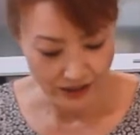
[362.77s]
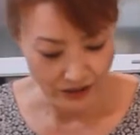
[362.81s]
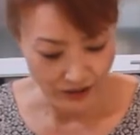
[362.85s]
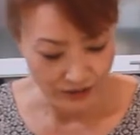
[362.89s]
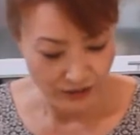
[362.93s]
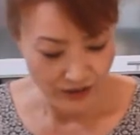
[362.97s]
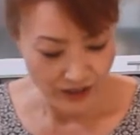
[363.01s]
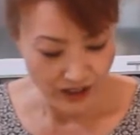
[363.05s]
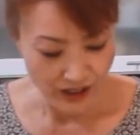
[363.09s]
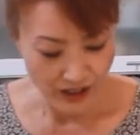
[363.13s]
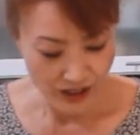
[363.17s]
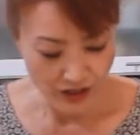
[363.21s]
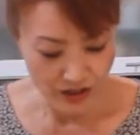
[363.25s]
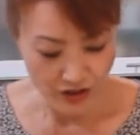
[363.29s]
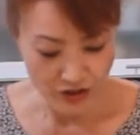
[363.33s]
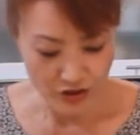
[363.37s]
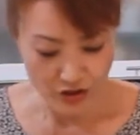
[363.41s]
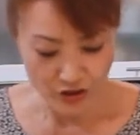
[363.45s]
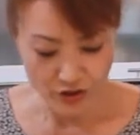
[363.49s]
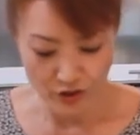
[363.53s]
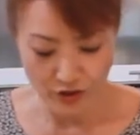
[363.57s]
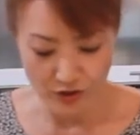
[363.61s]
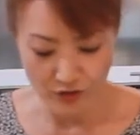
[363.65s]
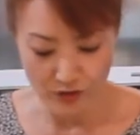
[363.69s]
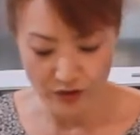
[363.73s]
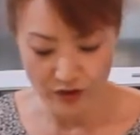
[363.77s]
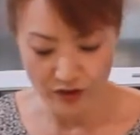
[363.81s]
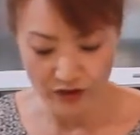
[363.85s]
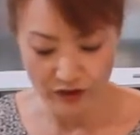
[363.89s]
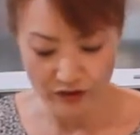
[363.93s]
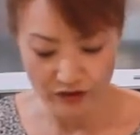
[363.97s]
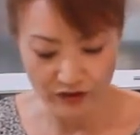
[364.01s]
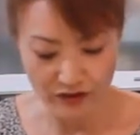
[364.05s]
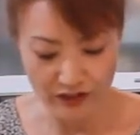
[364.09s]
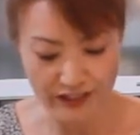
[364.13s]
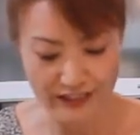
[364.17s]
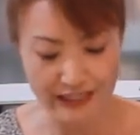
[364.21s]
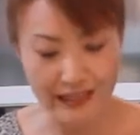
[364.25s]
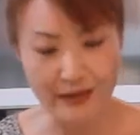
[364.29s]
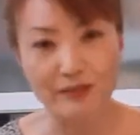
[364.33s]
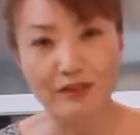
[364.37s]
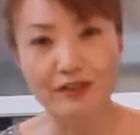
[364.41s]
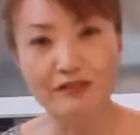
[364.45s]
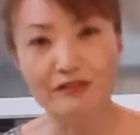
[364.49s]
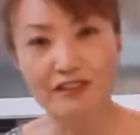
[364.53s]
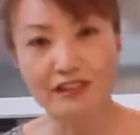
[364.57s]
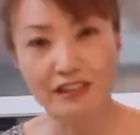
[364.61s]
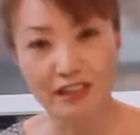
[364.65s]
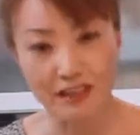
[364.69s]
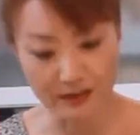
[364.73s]
we need to remove some
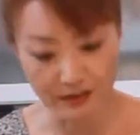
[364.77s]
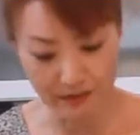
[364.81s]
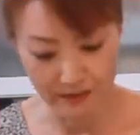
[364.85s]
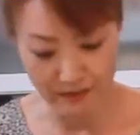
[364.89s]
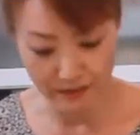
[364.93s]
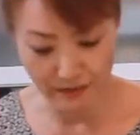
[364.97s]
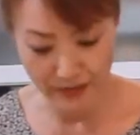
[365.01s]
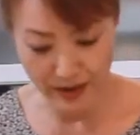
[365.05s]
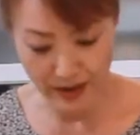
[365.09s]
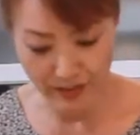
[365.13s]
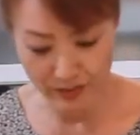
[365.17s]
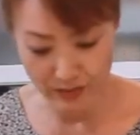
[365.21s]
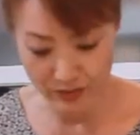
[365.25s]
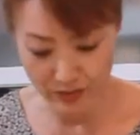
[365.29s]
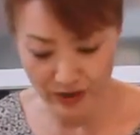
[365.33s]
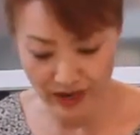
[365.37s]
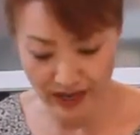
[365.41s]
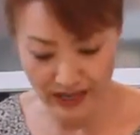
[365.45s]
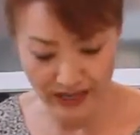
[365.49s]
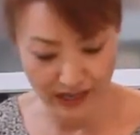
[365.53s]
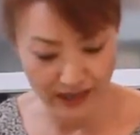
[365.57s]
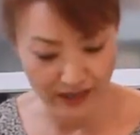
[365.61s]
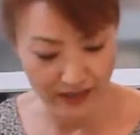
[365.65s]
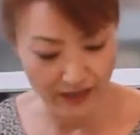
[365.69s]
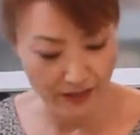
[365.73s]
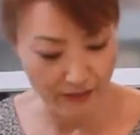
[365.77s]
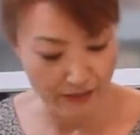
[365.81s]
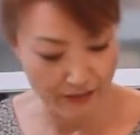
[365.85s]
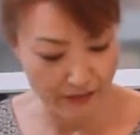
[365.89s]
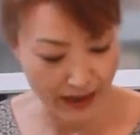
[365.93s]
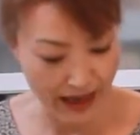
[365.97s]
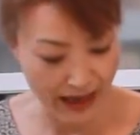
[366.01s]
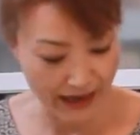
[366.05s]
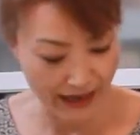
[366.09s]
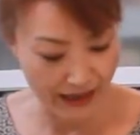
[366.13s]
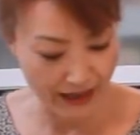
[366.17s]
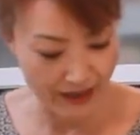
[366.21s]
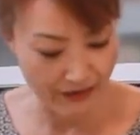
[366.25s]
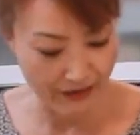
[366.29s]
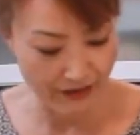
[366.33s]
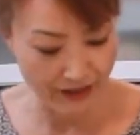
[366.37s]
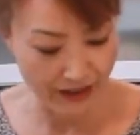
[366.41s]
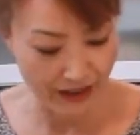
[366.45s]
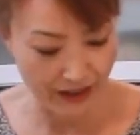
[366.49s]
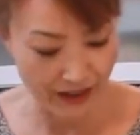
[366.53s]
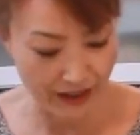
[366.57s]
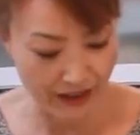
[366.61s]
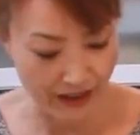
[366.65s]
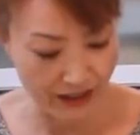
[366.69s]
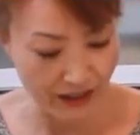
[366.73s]
of the membrane in the back of
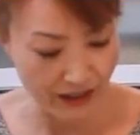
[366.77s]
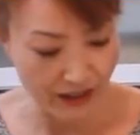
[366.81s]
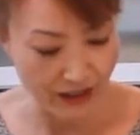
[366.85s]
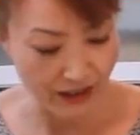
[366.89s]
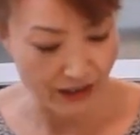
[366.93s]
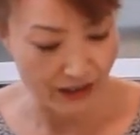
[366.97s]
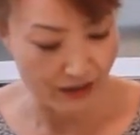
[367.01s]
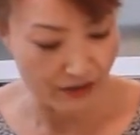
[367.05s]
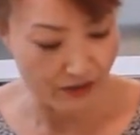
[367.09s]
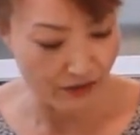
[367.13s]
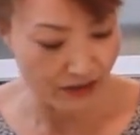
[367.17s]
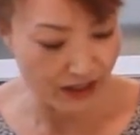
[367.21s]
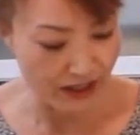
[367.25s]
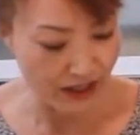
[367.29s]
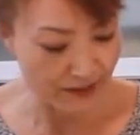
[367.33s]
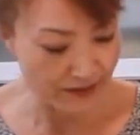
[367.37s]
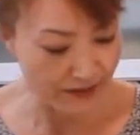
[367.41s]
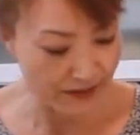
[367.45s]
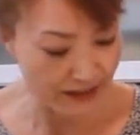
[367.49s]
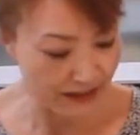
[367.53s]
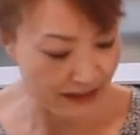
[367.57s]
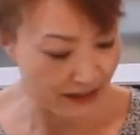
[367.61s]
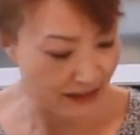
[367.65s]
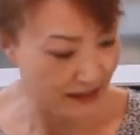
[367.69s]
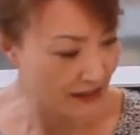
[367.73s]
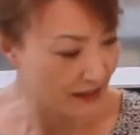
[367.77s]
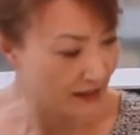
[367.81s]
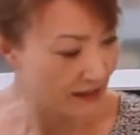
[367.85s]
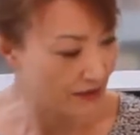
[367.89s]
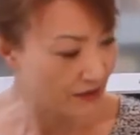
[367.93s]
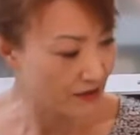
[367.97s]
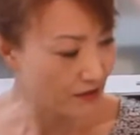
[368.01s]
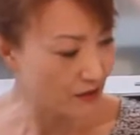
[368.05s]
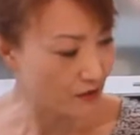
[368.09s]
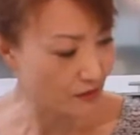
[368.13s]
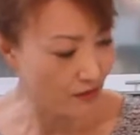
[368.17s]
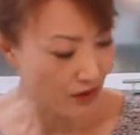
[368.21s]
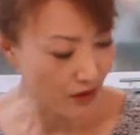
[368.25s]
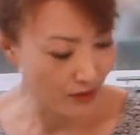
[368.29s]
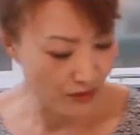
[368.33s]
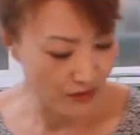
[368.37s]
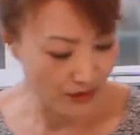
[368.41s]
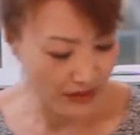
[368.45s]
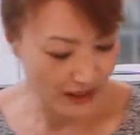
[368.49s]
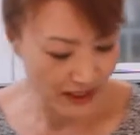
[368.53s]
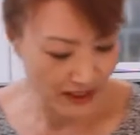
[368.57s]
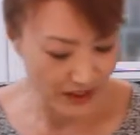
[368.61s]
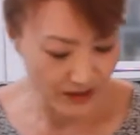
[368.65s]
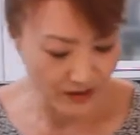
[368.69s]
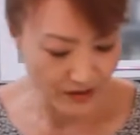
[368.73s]
the ribs. So what we
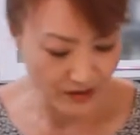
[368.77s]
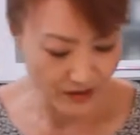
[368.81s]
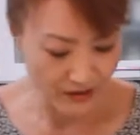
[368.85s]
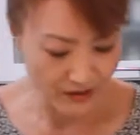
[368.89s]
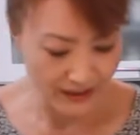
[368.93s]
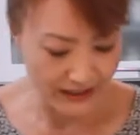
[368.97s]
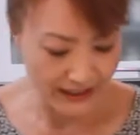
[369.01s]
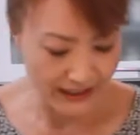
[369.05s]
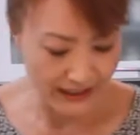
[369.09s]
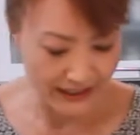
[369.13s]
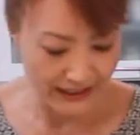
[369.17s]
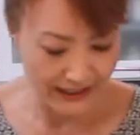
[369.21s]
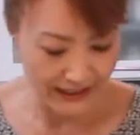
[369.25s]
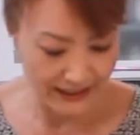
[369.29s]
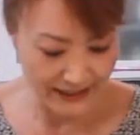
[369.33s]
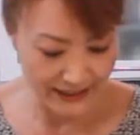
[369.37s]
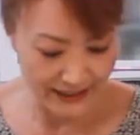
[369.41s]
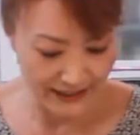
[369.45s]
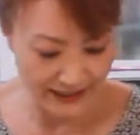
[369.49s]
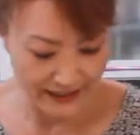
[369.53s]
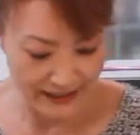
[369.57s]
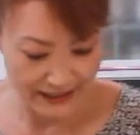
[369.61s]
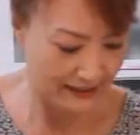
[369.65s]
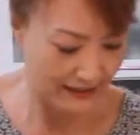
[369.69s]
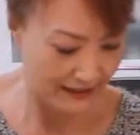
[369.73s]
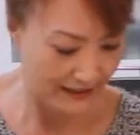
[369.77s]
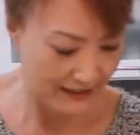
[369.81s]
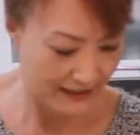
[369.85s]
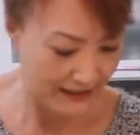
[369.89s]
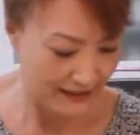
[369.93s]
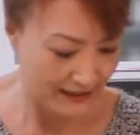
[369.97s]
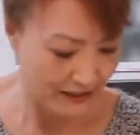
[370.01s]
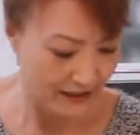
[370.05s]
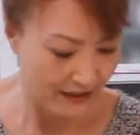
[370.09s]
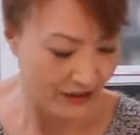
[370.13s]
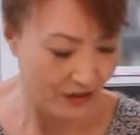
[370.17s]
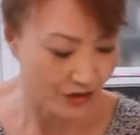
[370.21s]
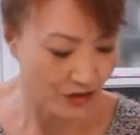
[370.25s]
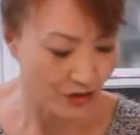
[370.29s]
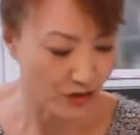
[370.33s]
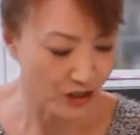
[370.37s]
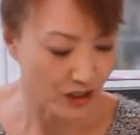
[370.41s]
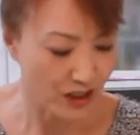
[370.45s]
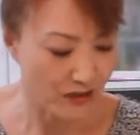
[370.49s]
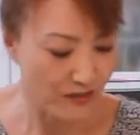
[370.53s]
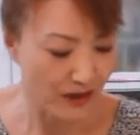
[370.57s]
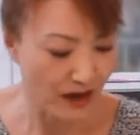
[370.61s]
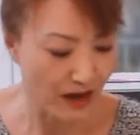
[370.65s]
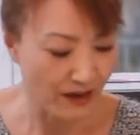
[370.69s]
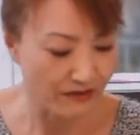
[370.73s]
can do is
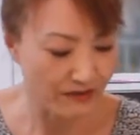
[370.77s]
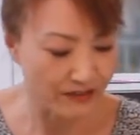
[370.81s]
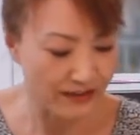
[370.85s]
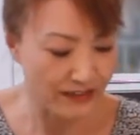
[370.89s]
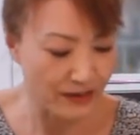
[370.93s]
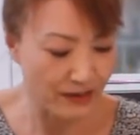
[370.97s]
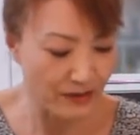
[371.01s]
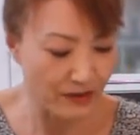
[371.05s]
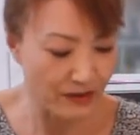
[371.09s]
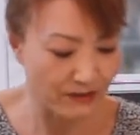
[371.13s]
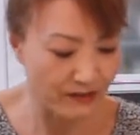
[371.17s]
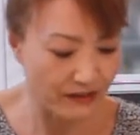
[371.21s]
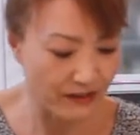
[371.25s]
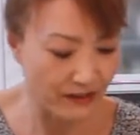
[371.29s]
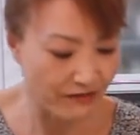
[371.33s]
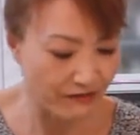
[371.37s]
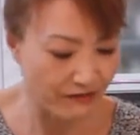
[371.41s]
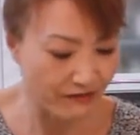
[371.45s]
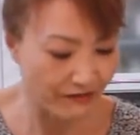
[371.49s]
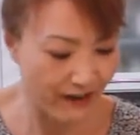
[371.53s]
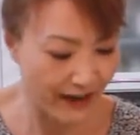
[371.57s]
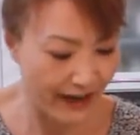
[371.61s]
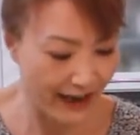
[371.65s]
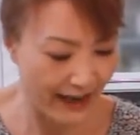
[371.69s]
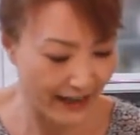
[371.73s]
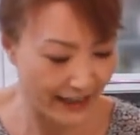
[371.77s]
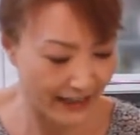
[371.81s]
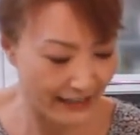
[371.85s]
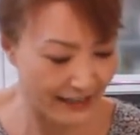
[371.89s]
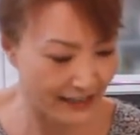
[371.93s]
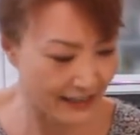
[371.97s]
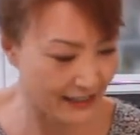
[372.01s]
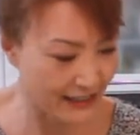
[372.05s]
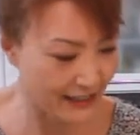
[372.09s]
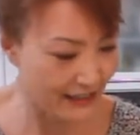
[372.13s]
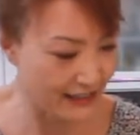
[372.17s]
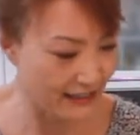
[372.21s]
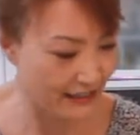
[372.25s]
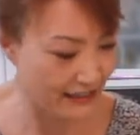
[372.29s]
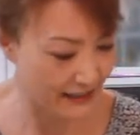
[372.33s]
trim off some of the fat